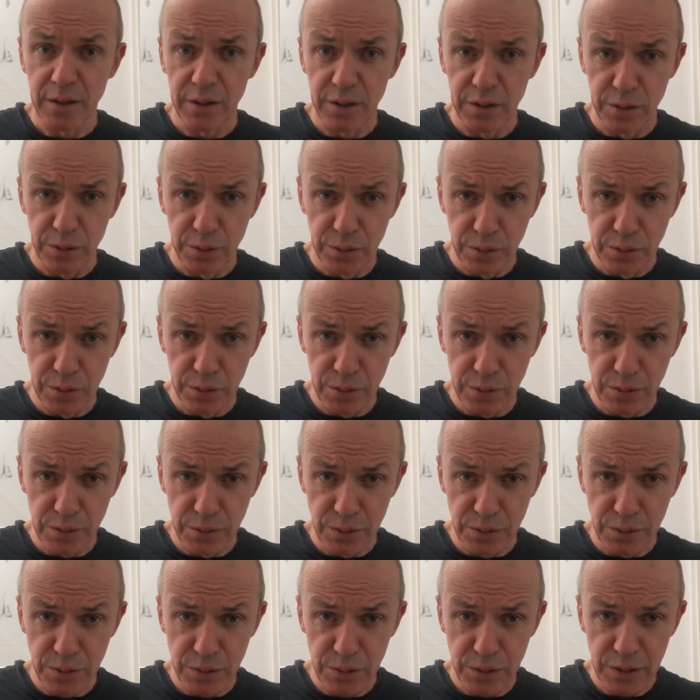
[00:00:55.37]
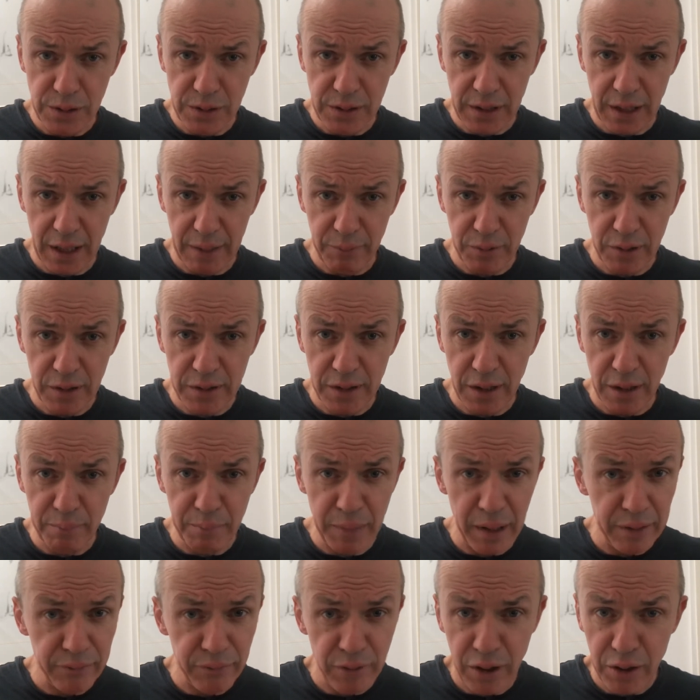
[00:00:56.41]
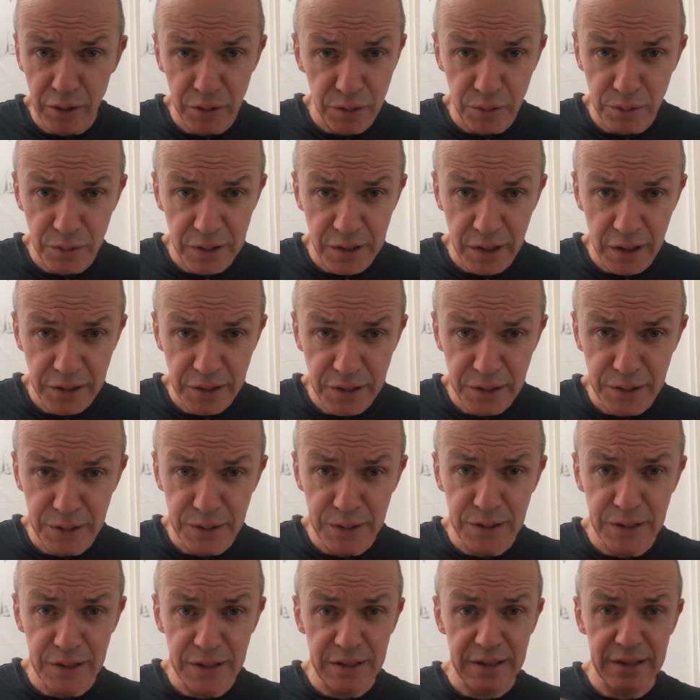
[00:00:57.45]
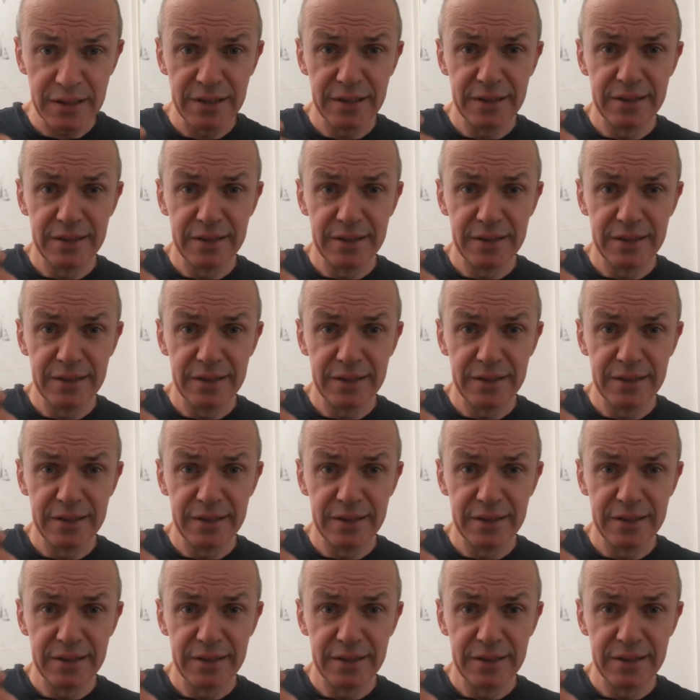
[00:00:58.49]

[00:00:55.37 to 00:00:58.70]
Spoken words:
Good. I'm going to turn mine round, don't turn yours.